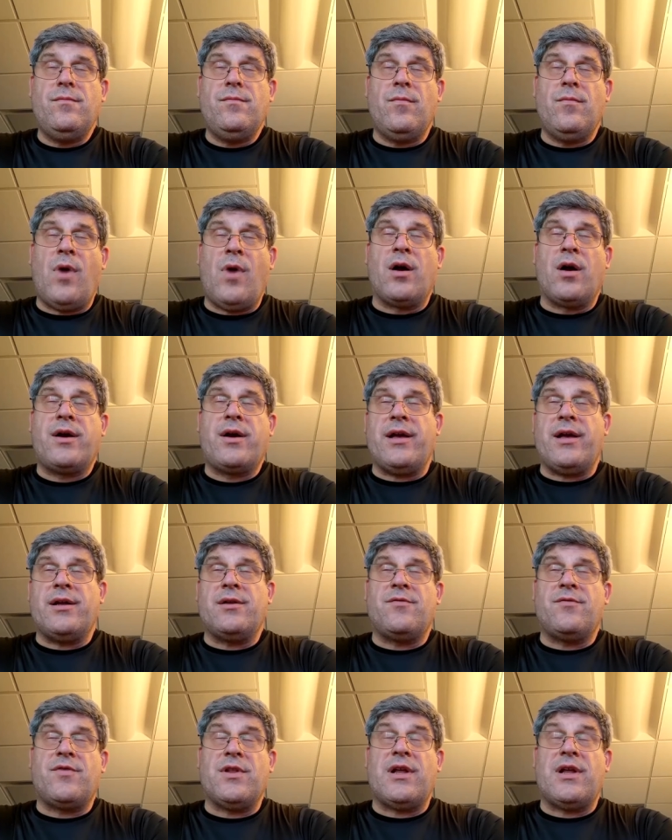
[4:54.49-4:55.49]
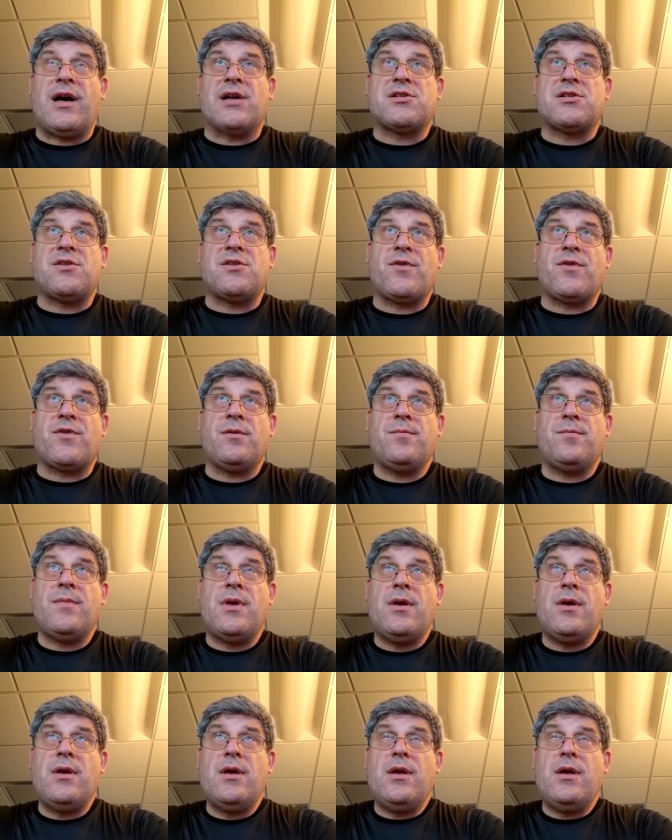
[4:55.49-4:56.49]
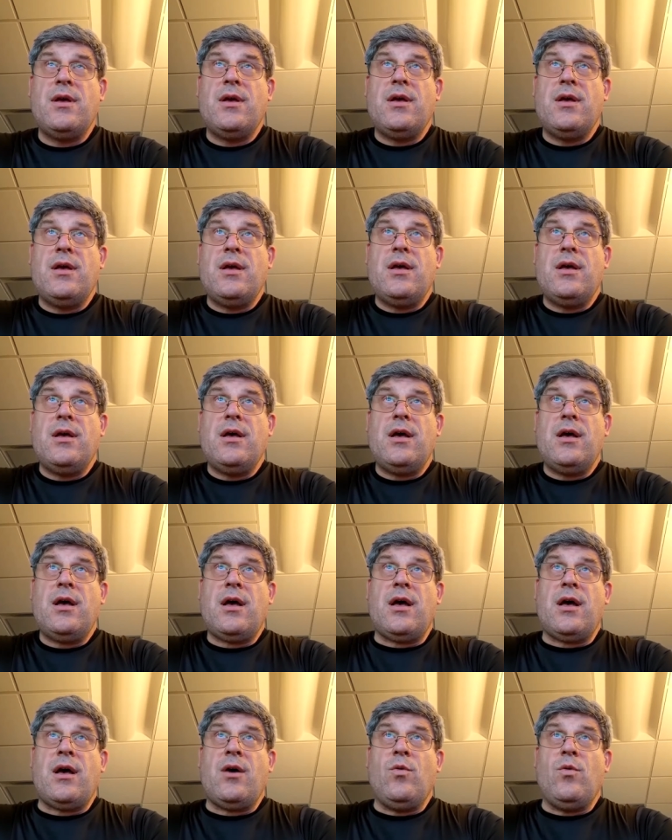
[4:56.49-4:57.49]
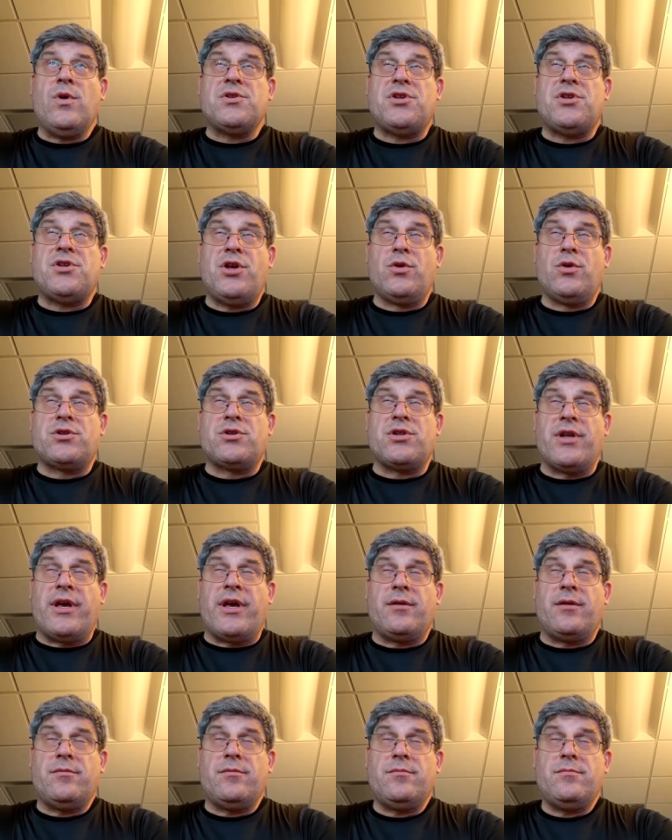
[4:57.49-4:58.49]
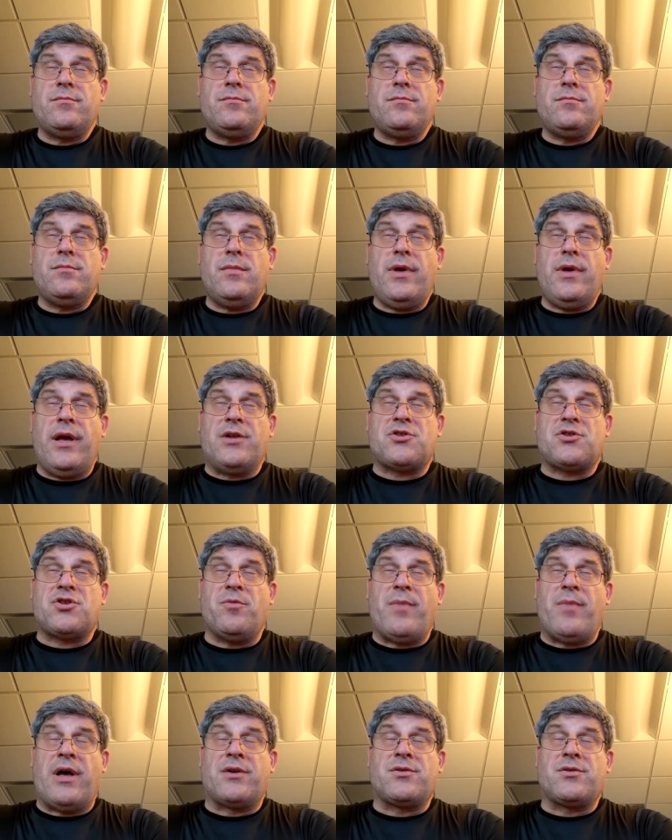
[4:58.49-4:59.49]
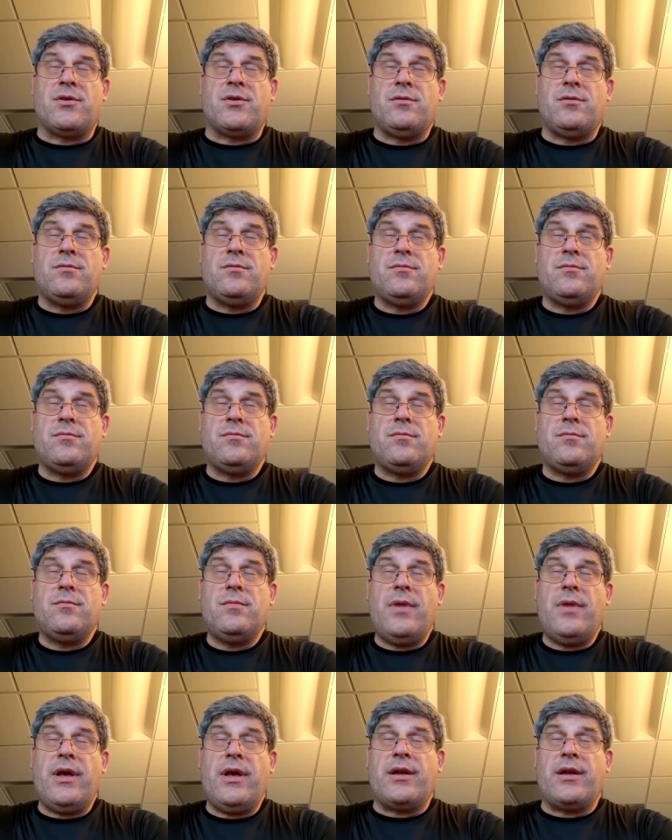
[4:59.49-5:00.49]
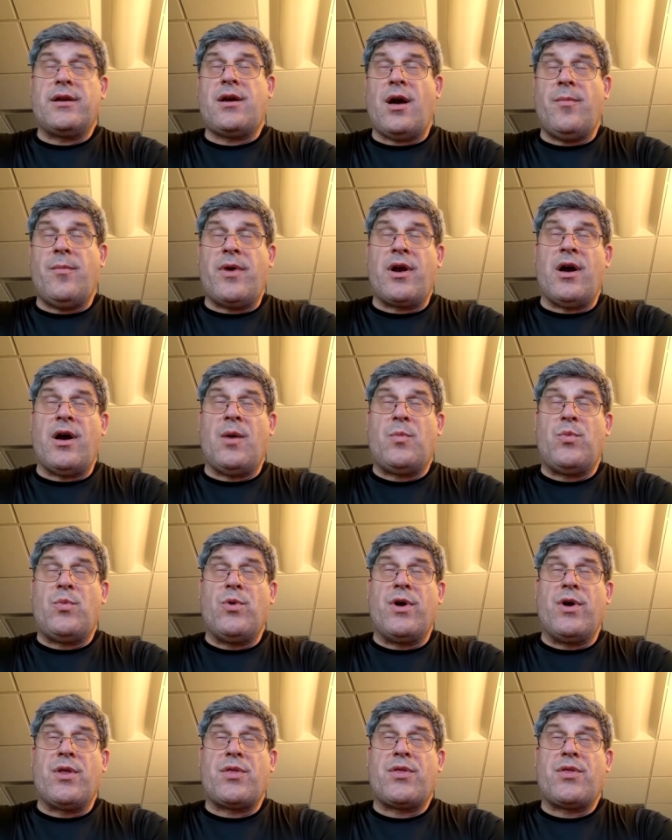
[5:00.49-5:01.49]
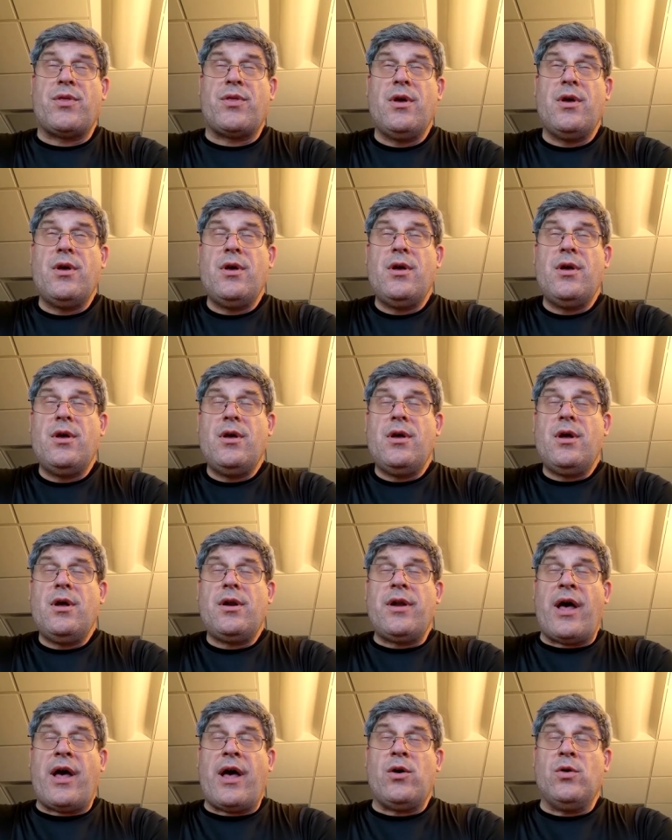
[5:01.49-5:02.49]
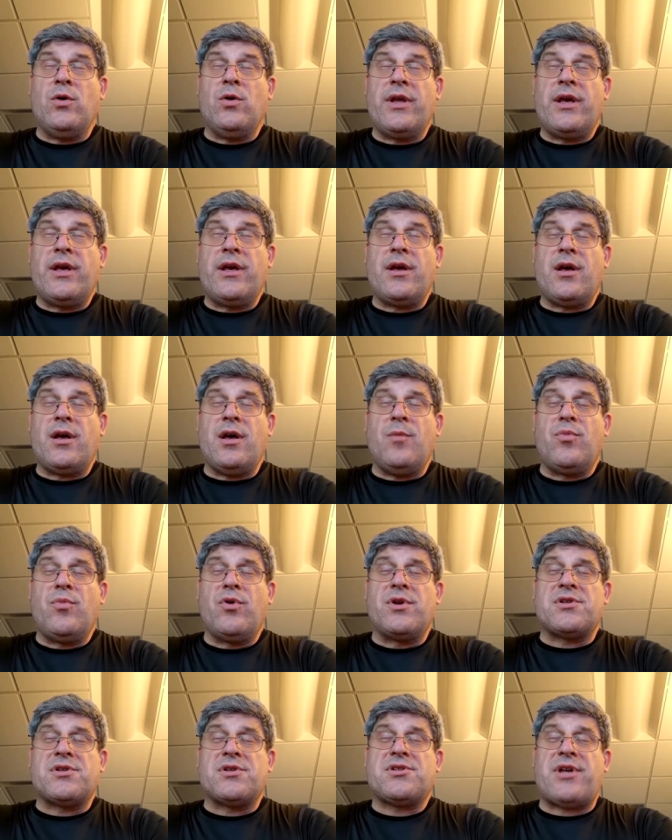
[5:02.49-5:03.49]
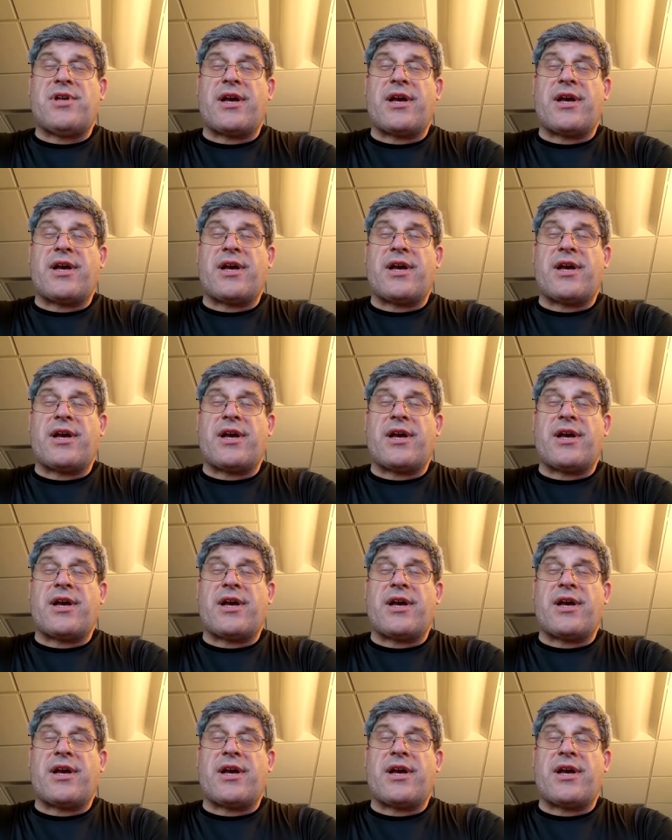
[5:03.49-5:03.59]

monk and philosopher, uh, was hugely instrumental in coming up with not only a Buddhist